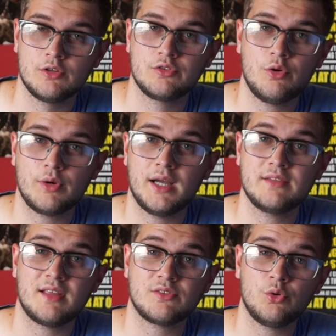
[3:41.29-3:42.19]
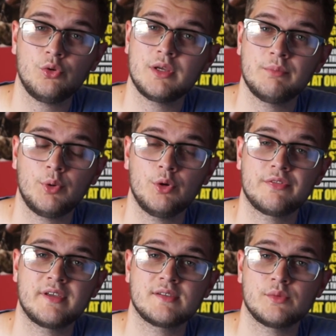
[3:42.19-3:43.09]
So guys, that's all the
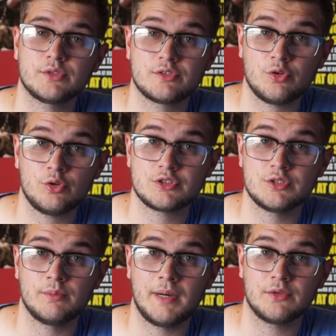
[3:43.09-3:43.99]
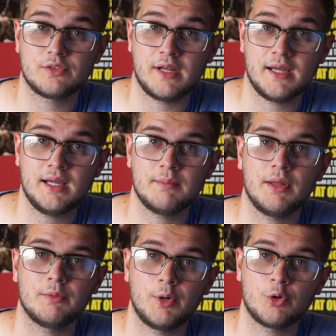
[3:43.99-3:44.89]
important things I wanted to talk to you about today,
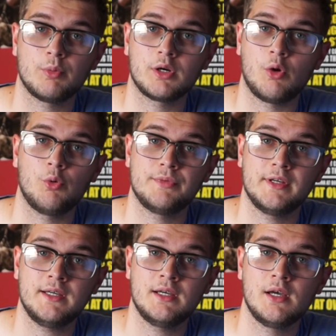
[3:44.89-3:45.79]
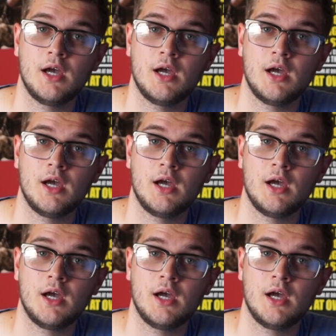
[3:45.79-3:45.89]
about the Pokemon Go update.